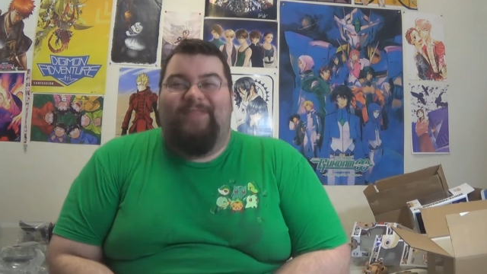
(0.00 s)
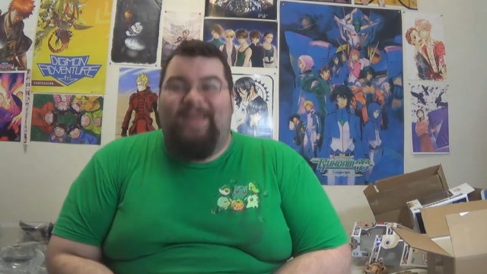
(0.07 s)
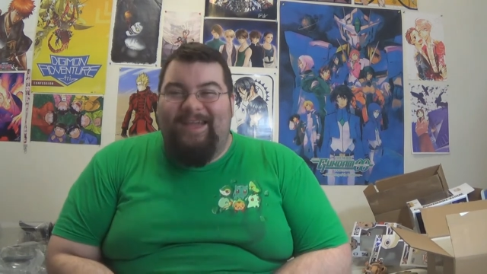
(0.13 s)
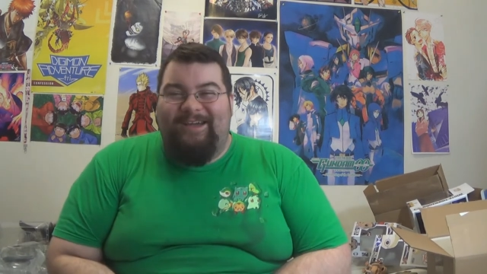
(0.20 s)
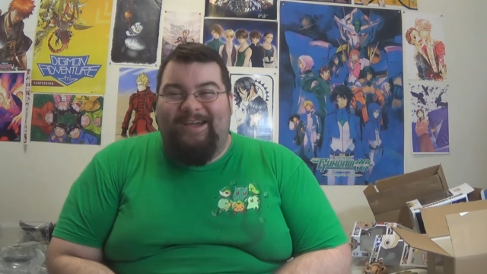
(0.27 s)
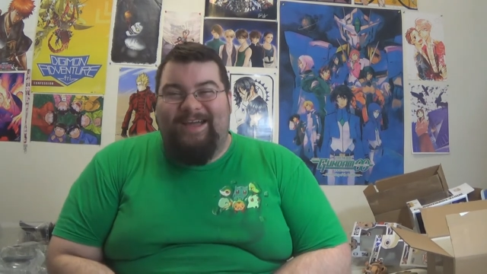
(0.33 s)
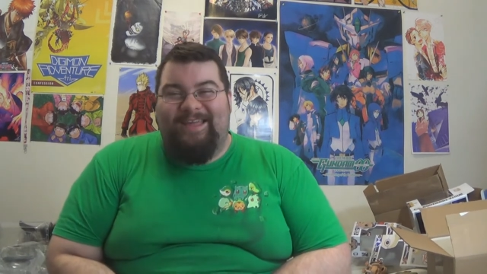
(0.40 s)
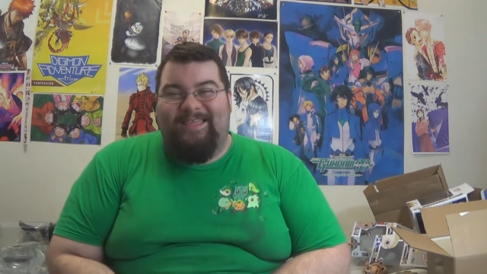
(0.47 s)
thank
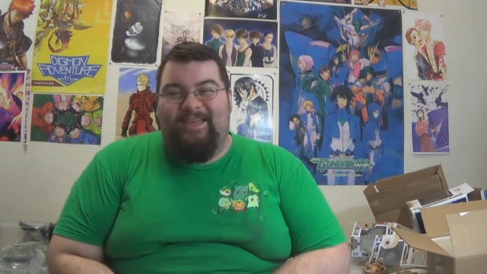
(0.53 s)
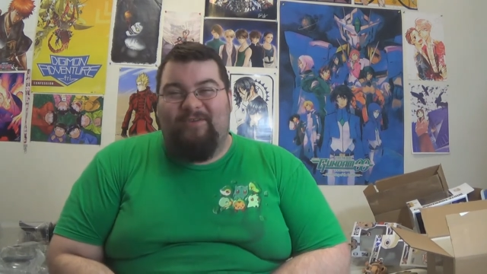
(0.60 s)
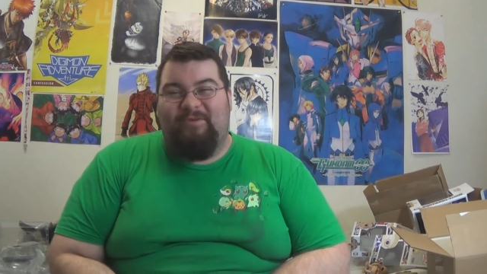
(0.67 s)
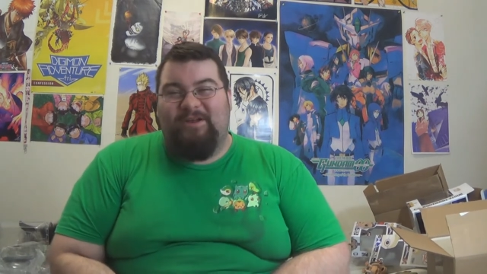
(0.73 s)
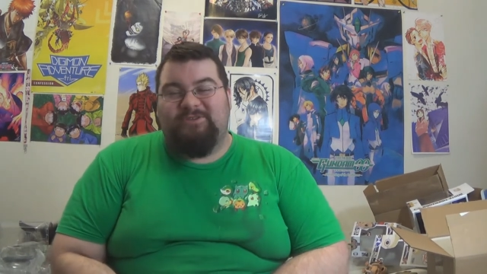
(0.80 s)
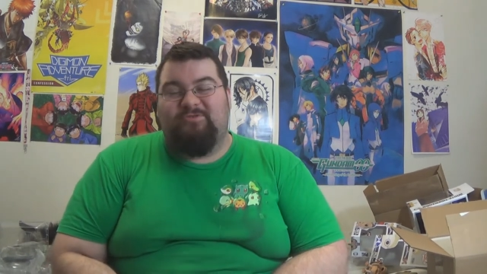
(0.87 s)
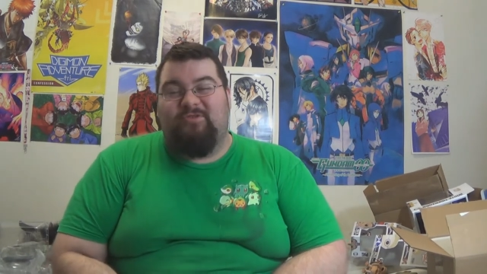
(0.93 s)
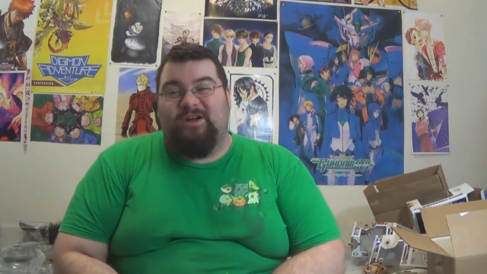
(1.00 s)
you guys so
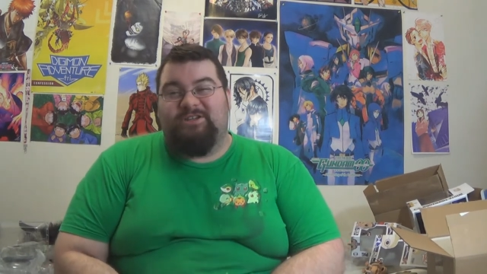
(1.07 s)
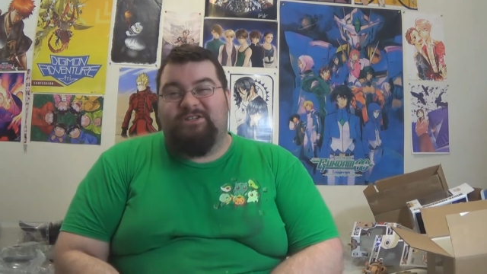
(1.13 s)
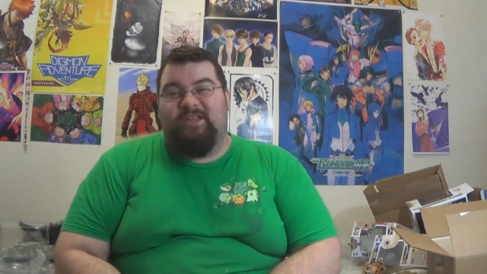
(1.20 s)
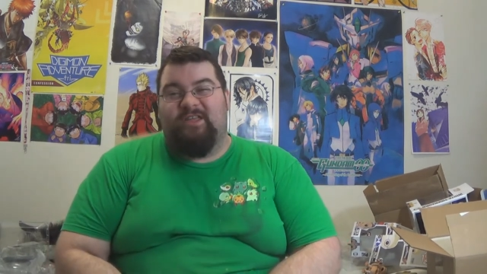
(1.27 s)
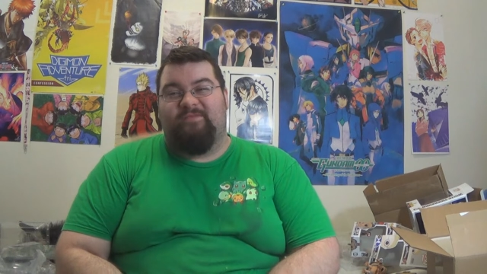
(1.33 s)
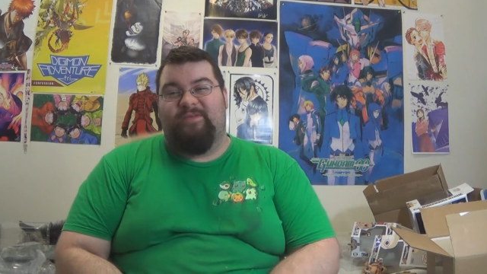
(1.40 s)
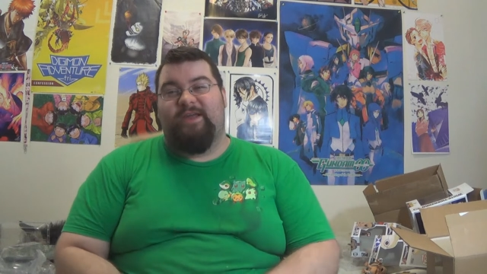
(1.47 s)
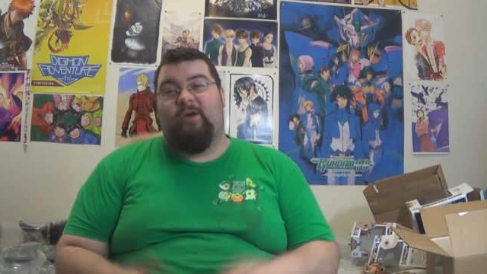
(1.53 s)
much for watching
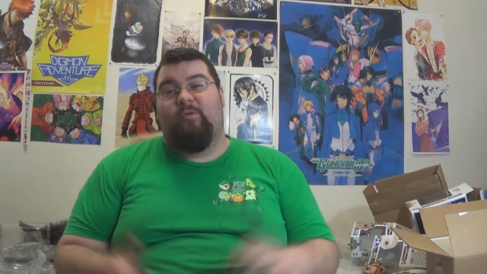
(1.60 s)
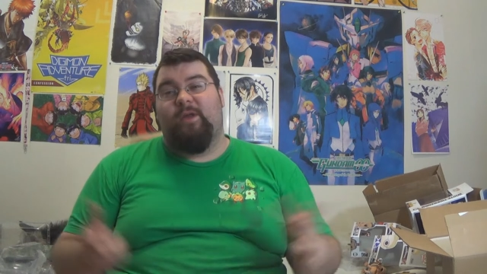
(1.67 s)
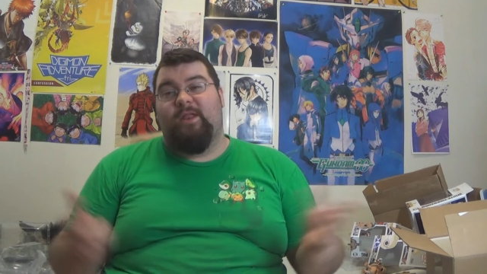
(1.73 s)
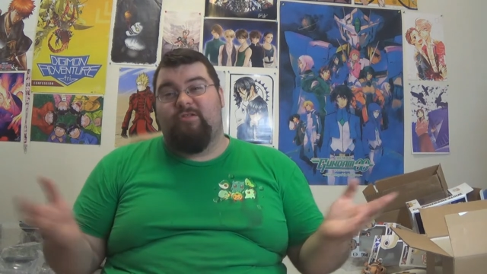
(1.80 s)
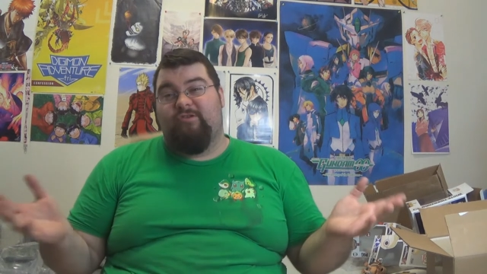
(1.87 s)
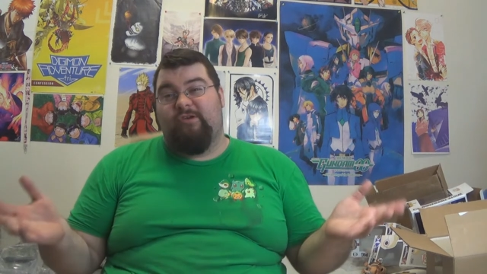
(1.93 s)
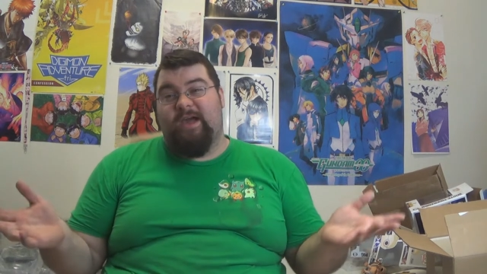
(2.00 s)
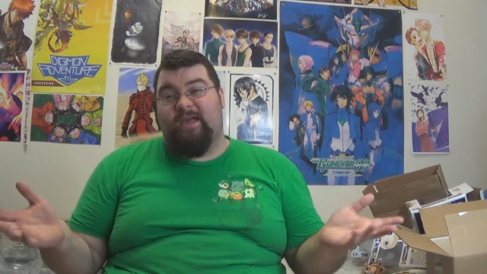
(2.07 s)
this video. What
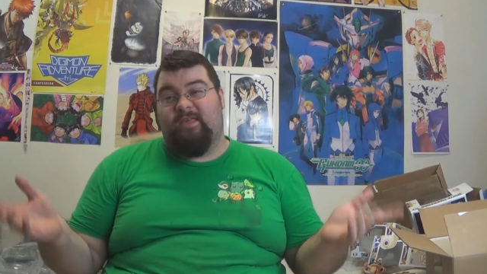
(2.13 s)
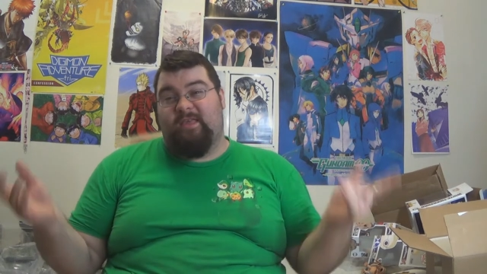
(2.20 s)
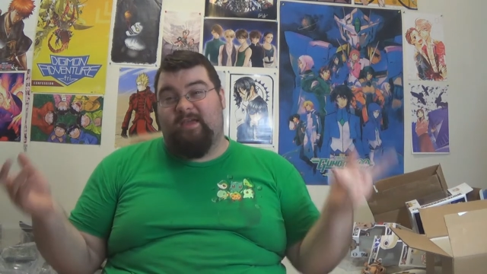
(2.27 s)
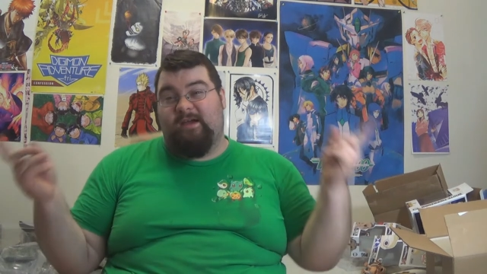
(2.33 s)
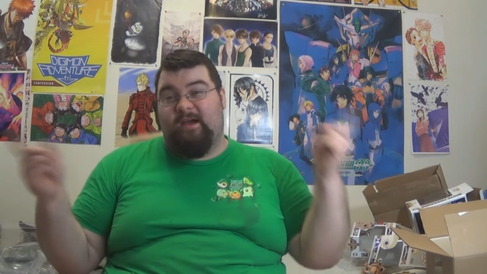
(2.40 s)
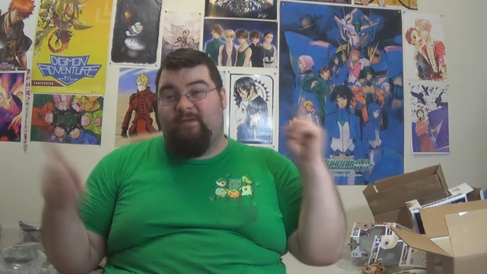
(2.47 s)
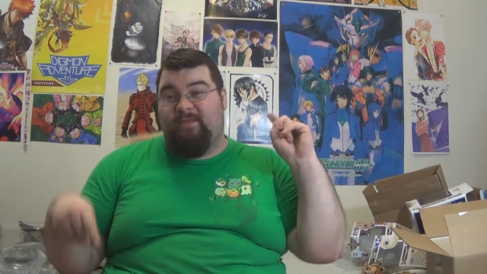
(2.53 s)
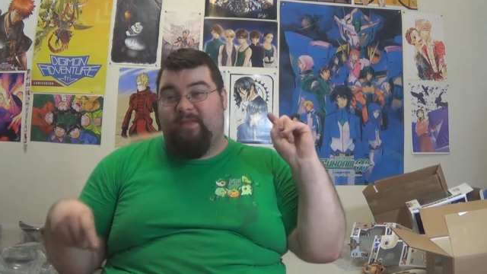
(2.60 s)
did you guys
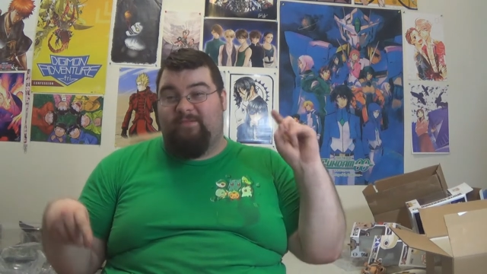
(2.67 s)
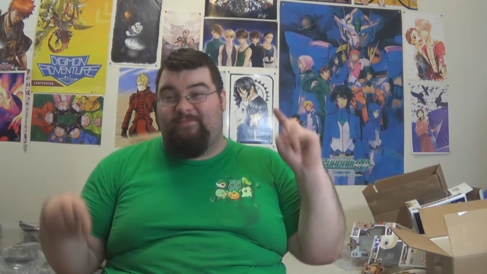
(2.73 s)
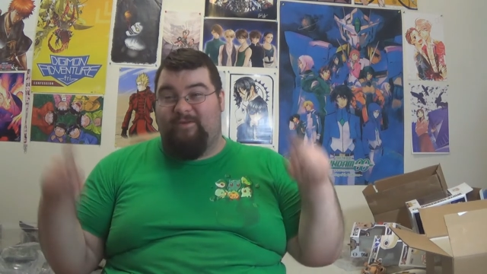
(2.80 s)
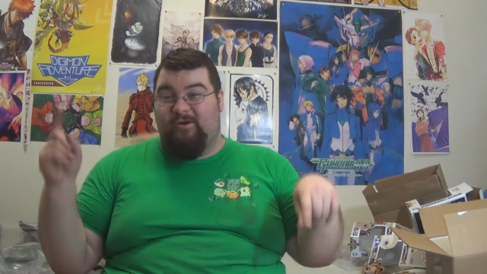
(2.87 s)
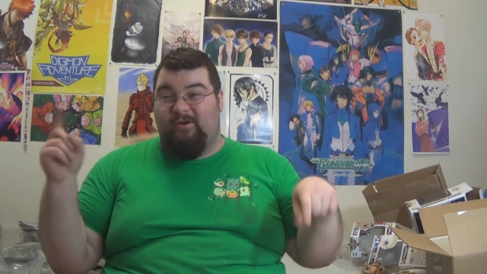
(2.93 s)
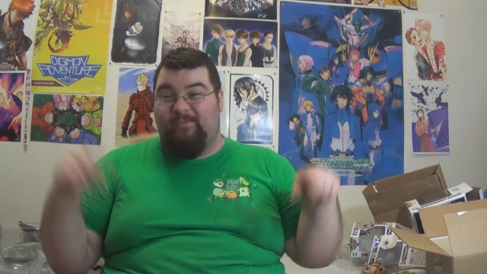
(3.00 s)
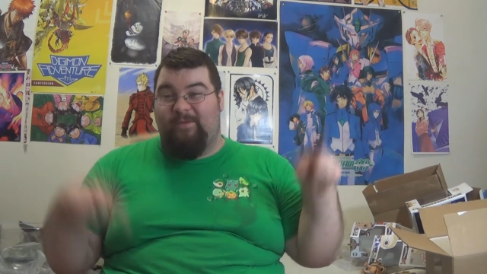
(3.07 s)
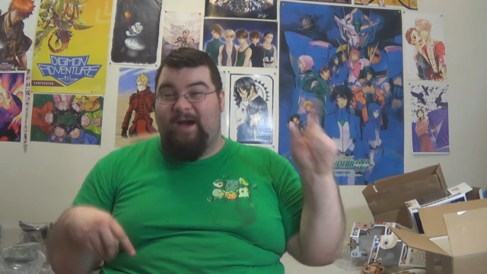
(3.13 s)
think of these
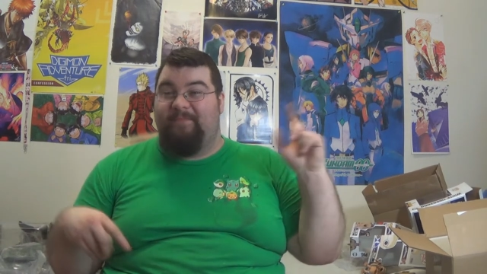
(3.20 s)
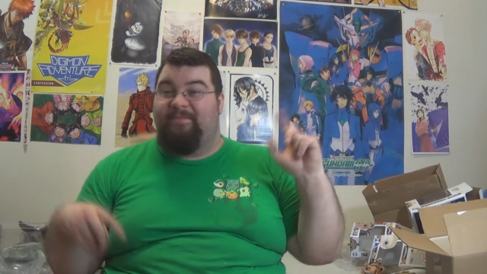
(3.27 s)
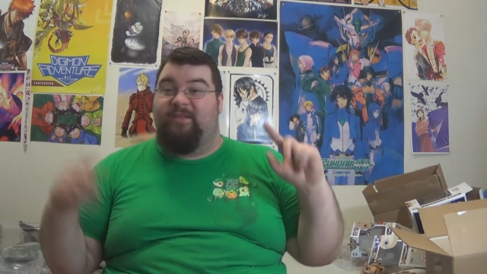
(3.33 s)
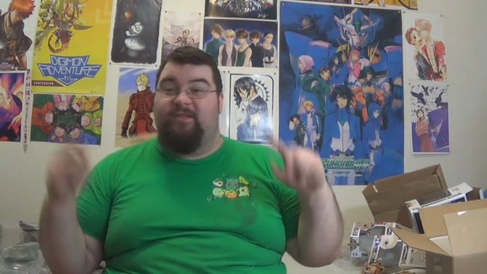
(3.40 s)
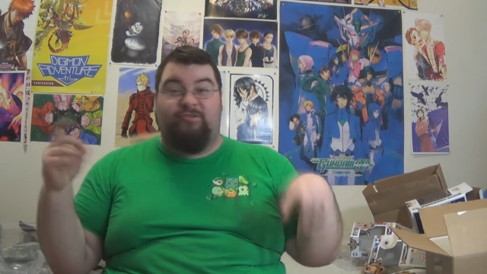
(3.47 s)
Funko Pops?